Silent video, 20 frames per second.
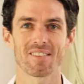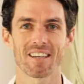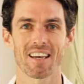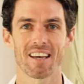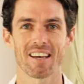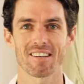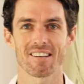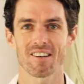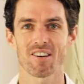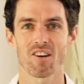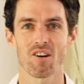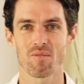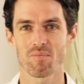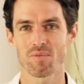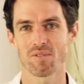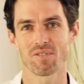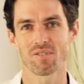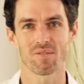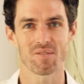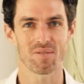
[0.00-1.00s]
again, I hope
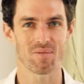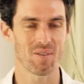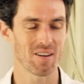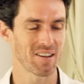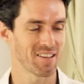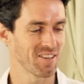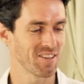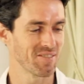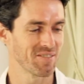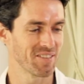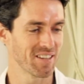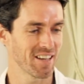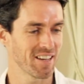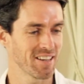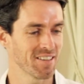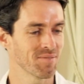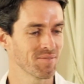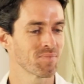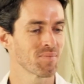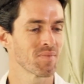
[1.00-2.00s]
you're doing well over
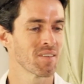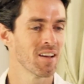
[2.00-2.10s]
there.